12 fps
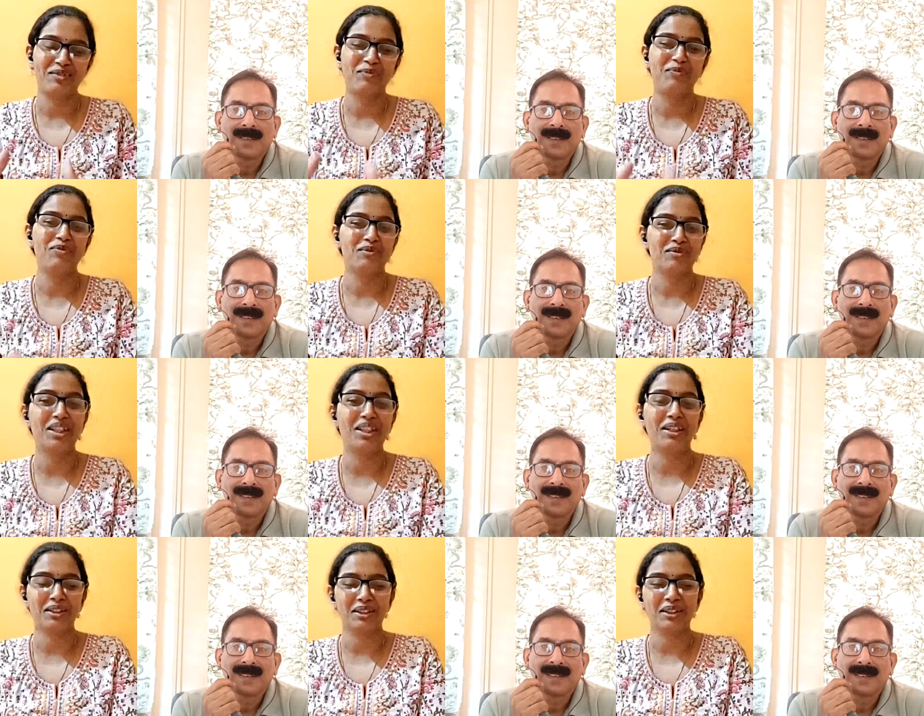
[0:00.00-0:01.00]
Speaker 1: the
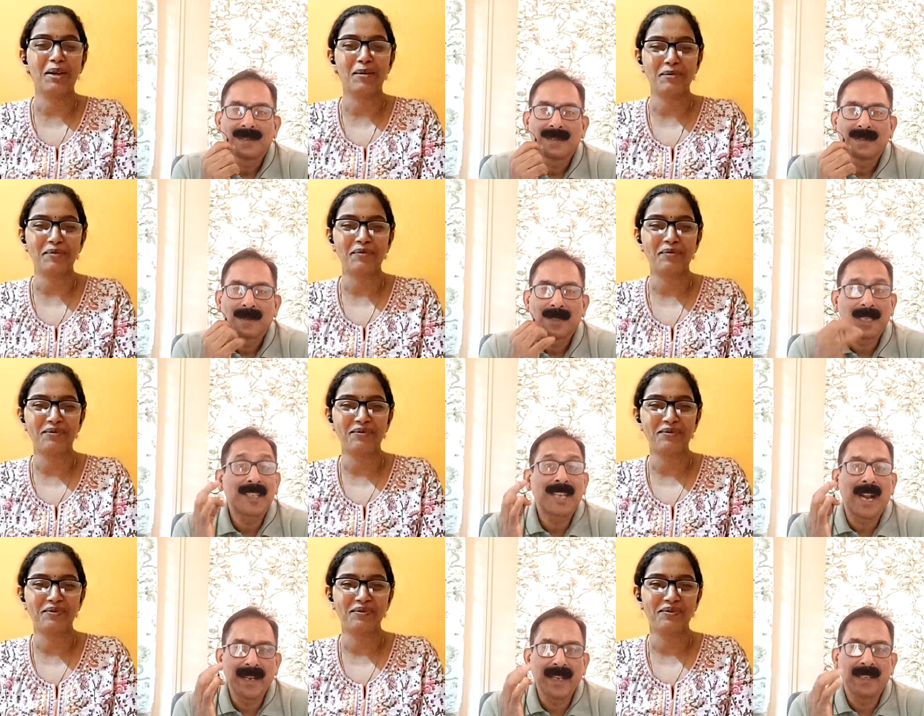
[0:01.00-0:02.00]
thing. Yeah.
Speaker 2: The
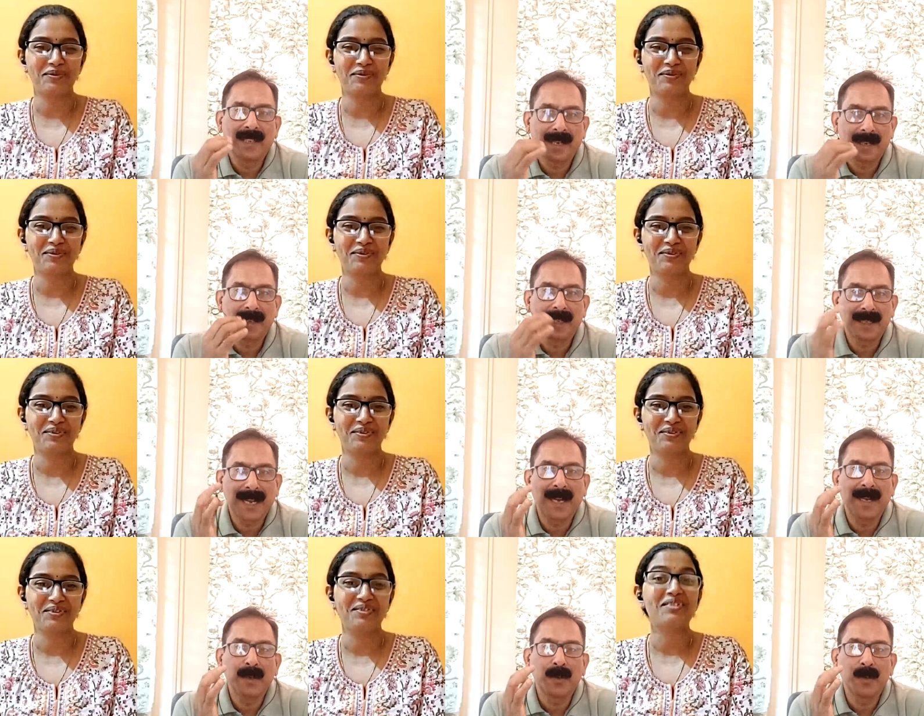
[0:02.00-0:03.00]
journey
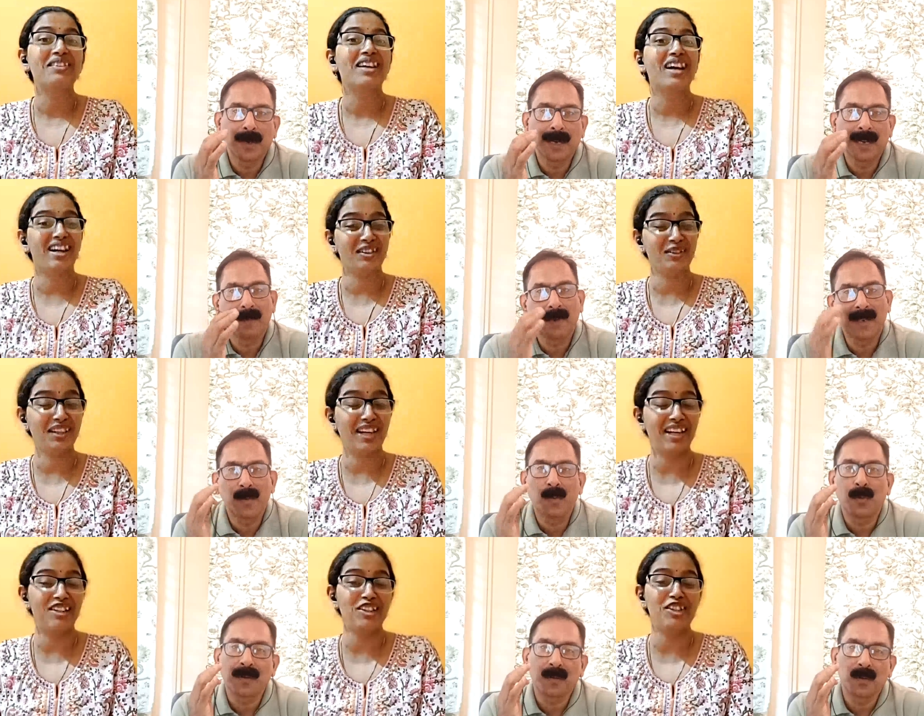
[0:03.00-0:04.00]
you don't
Speaker 1: like? I
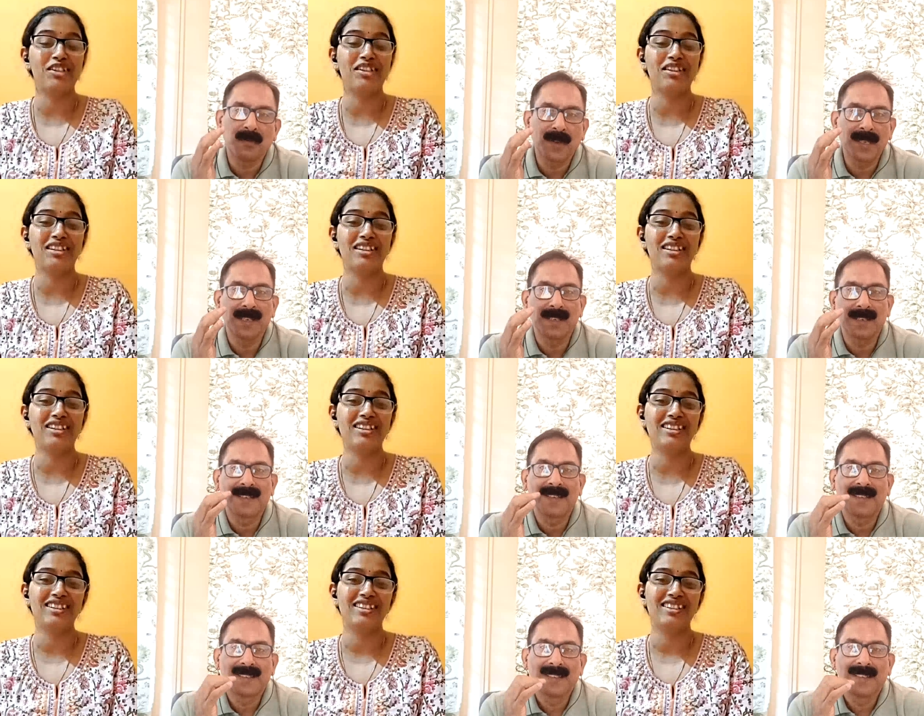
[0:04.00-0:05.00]
don't like the journey. It.
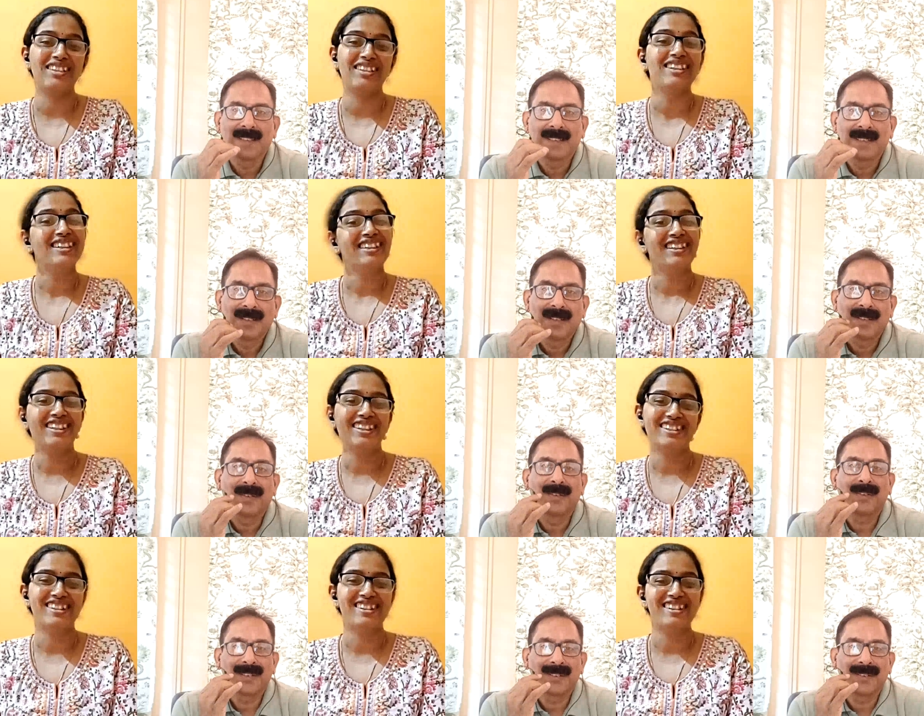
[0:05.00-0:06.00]

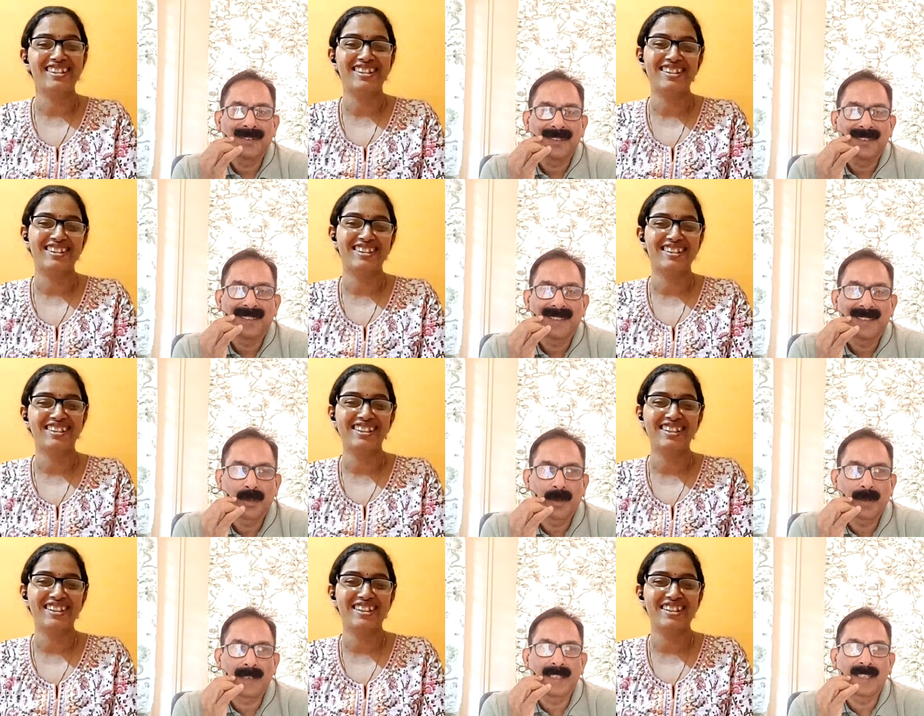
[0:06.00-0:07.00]
Speaker 2: Yes. Okay.
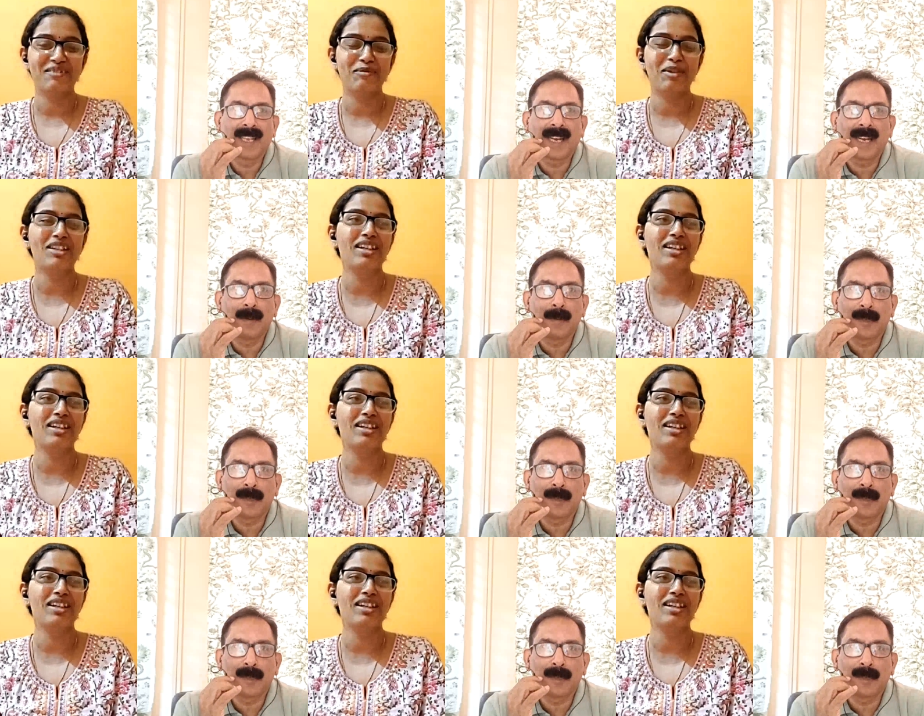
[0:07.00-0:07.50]
So is
Speaker 1: there any?